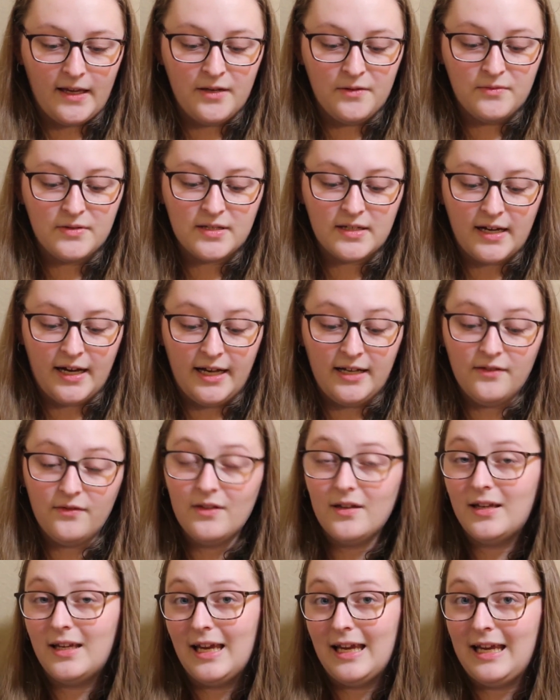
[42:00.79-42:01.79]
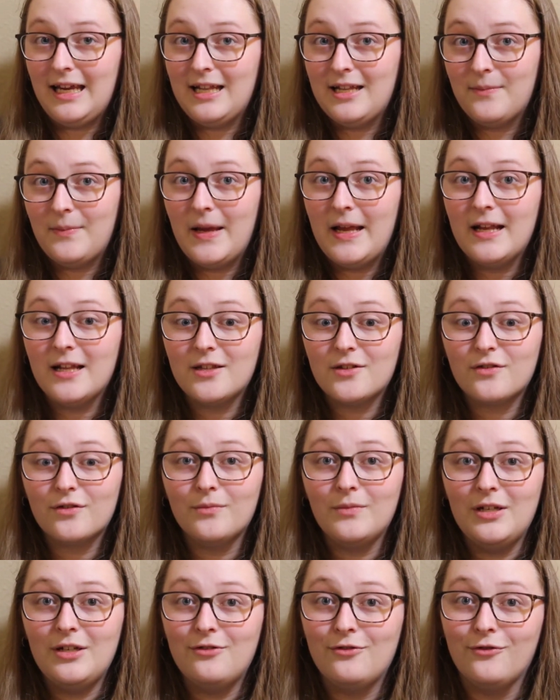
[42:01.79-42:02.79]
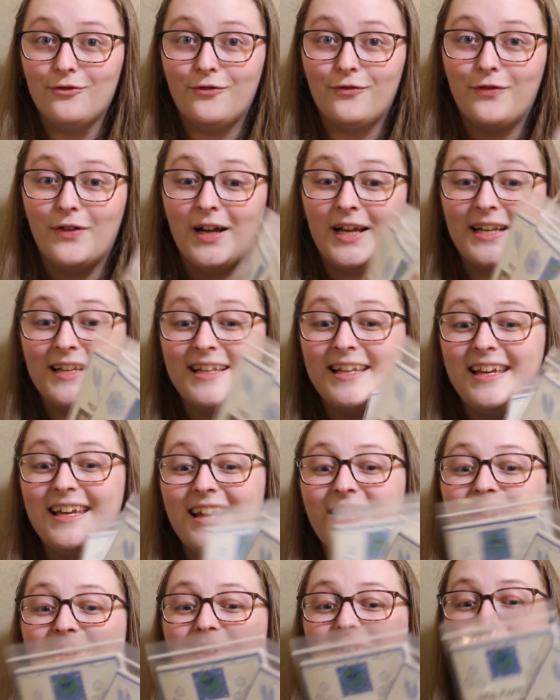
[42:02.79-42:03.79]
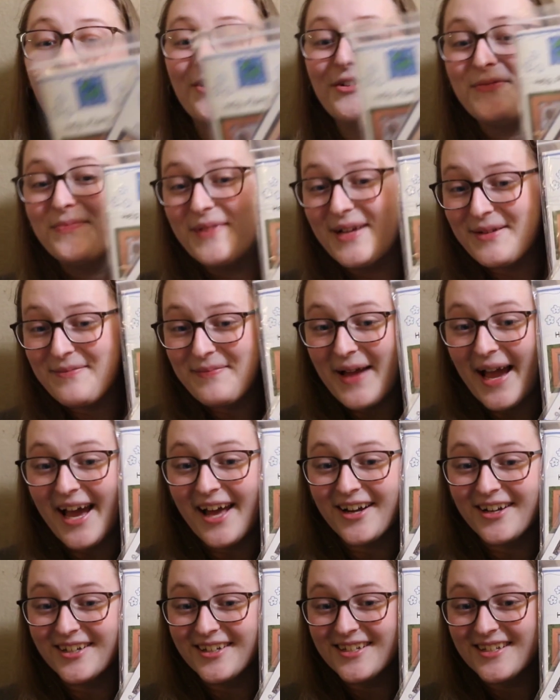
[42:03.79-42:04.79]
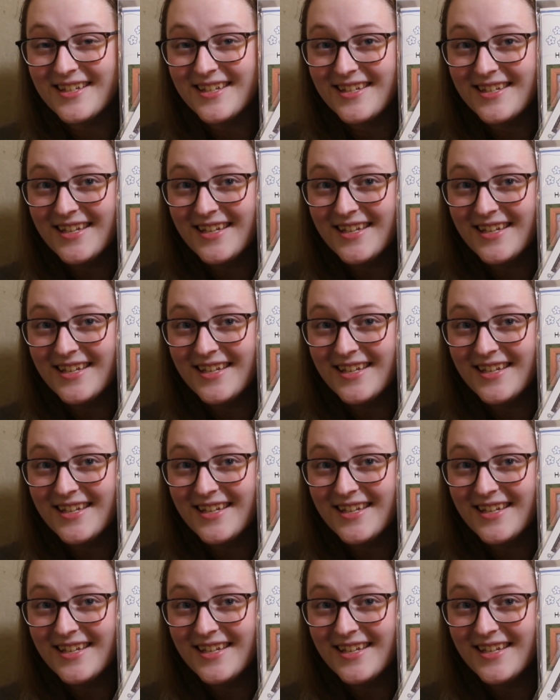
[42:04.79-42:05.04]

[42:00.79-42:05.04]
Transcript: was kind of the kick in the pants for me to finally get all of my patterns